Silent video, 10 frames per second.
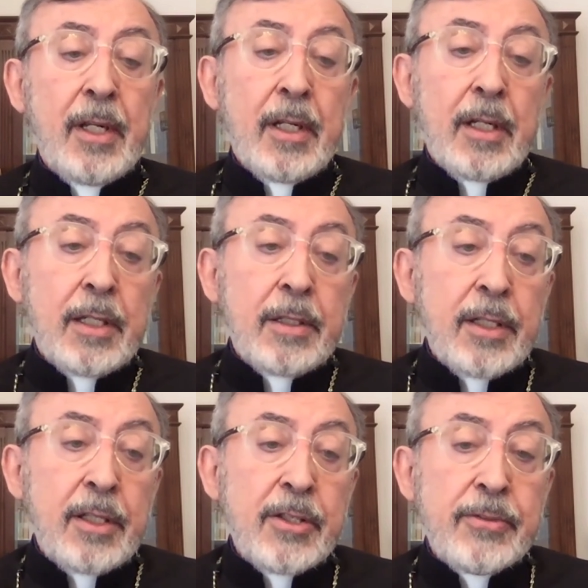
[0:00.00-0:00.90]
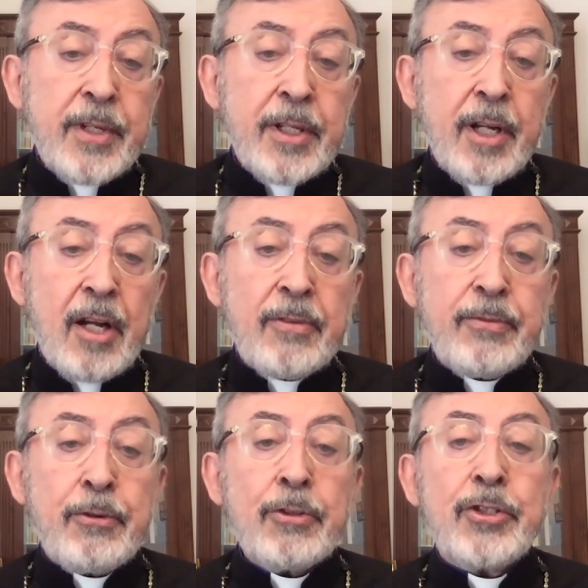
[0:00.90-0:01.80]
and it is very
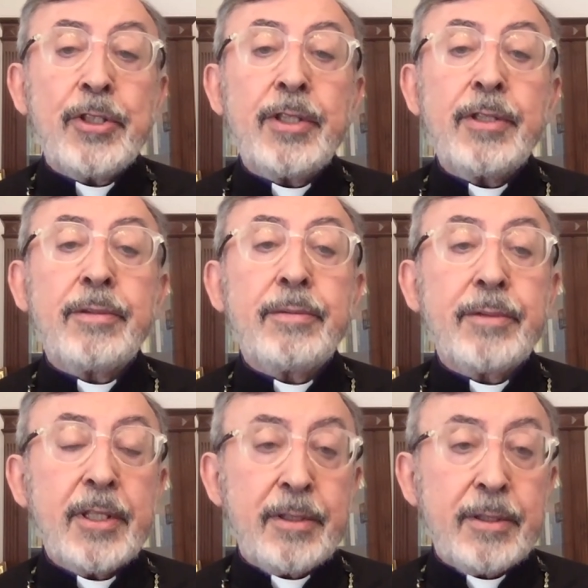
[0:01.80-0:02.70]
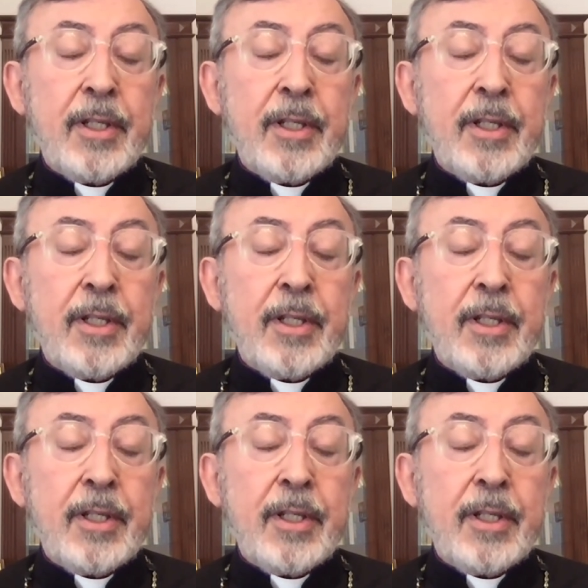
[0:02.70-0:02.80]
unfortunate that